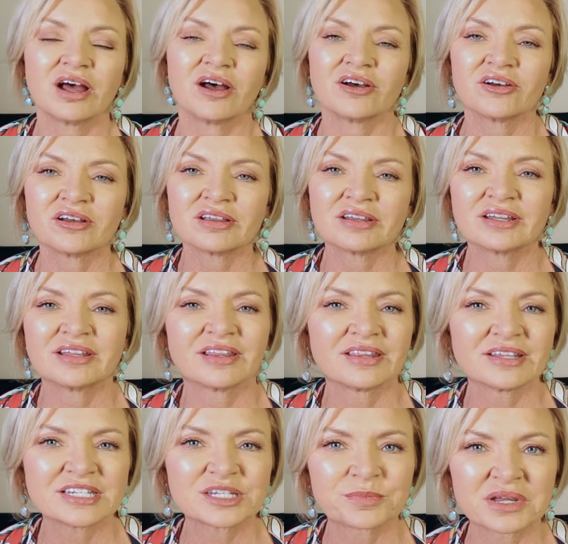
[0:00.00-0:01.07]
on
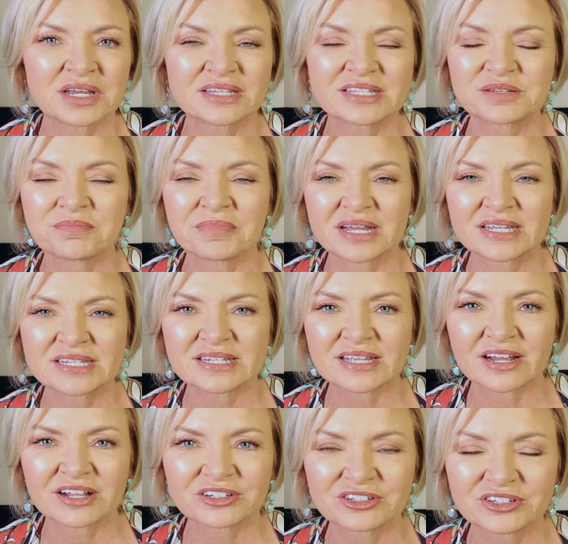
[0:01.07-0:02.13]
this month's best
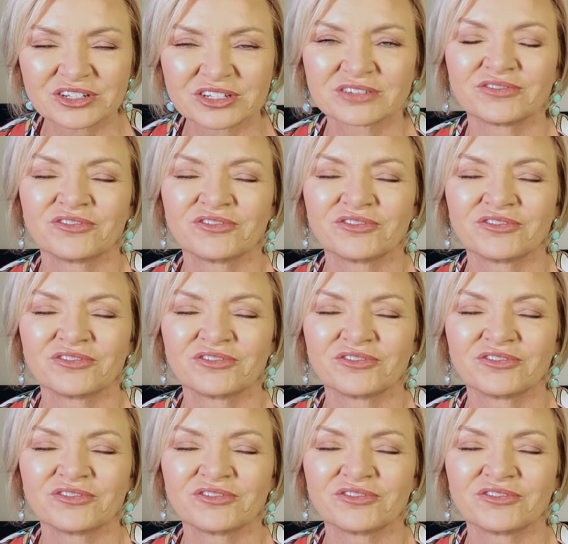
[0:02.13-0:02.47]
sellers